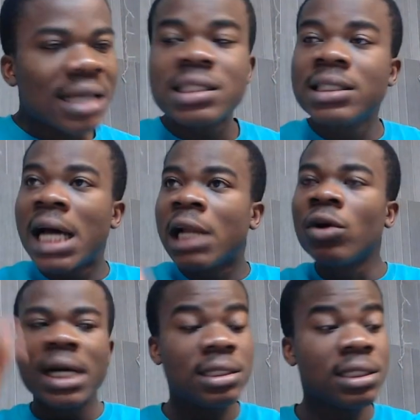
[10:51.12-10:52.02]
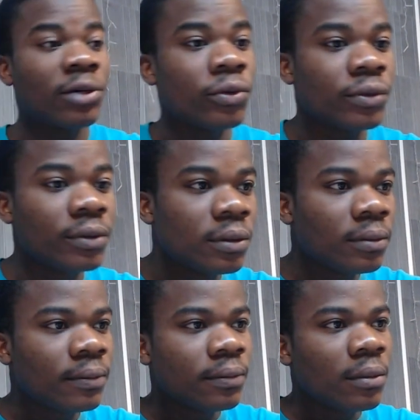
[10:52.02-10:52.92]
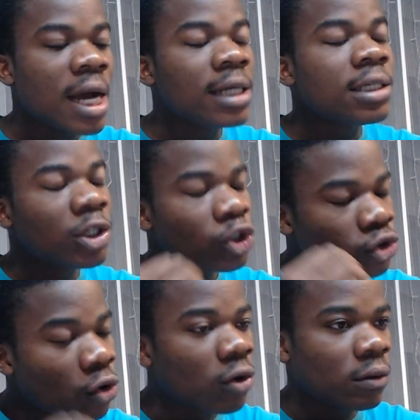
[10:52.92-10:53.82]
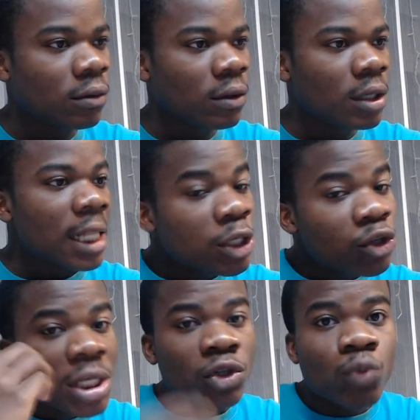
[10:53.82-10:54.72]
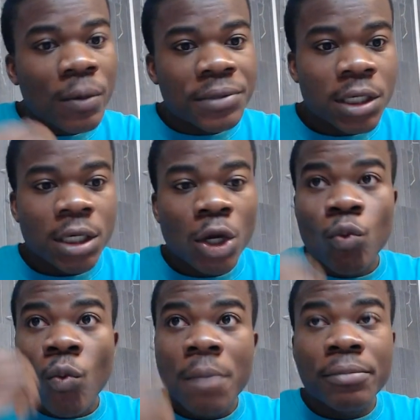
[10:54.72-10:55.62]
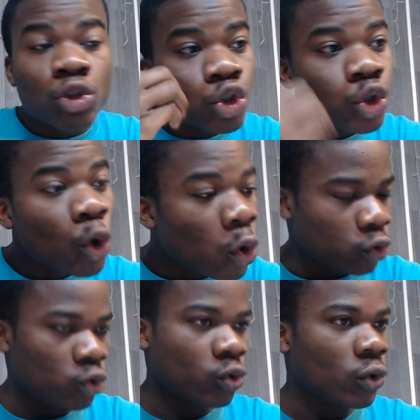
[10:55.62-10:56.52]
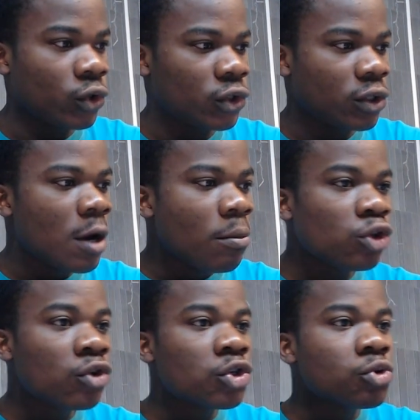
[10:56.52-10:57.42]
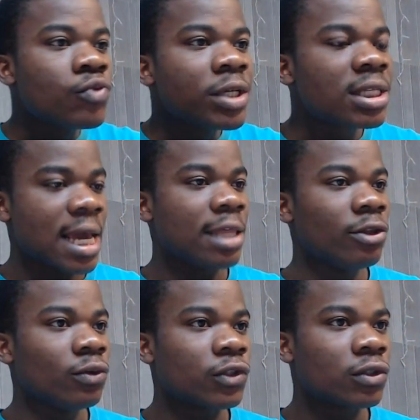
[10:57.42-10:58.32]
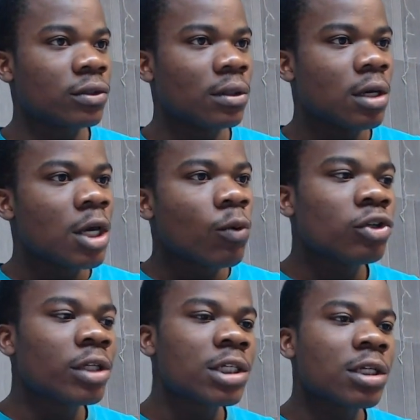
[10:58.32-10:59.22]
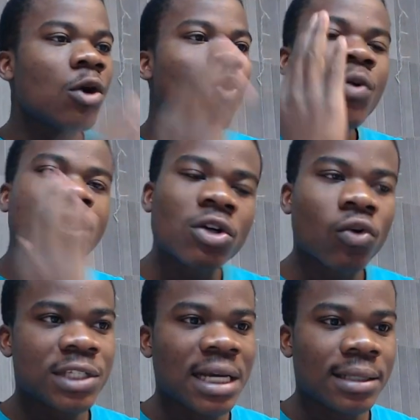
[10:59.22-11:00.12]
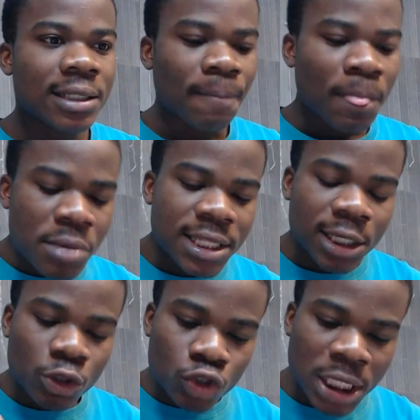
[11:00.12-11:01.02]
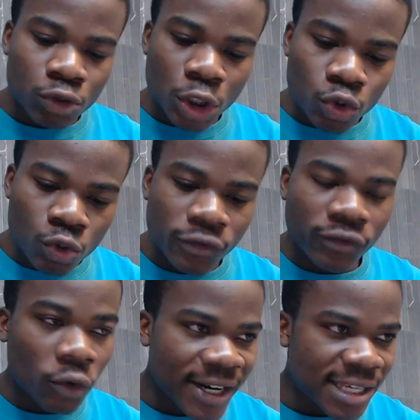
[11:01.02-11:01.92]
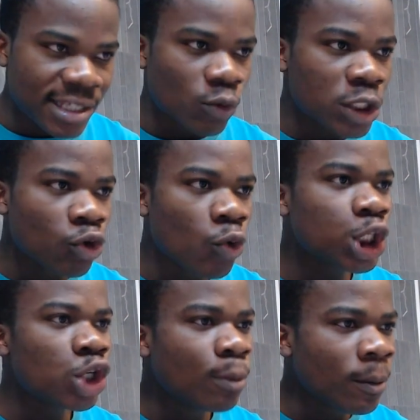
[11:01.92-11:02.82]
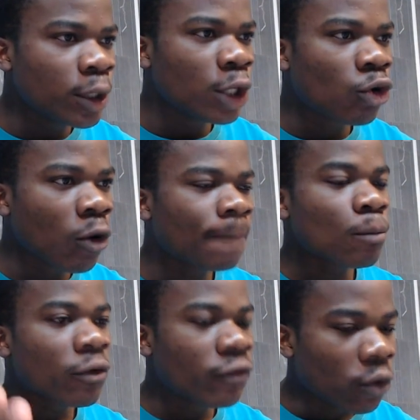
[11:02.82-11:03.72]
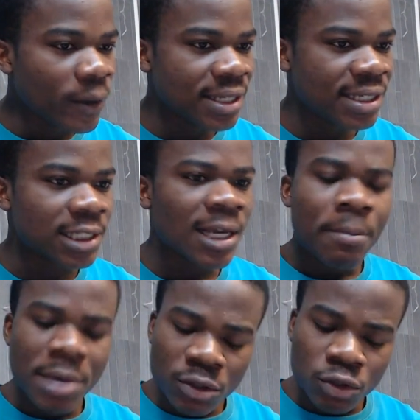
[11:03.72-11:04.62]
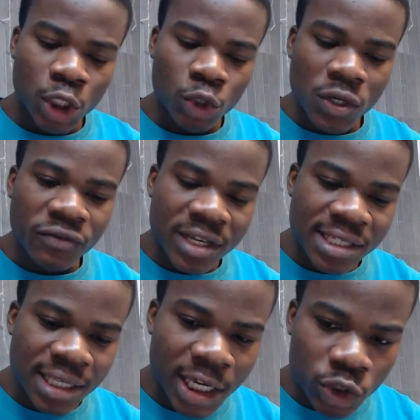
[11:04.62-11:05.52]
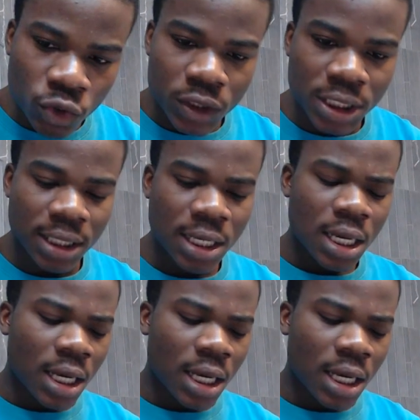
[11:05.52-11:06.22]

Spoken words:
Katsina along Katsina Road, and it's a shock. This one is something where we say. Will be shocked to us. When you used to read this kind of news, question is, what it caused their death? Maybe they start to do forensic. What do you people they call forensics? Maybe start to do investigation. Say,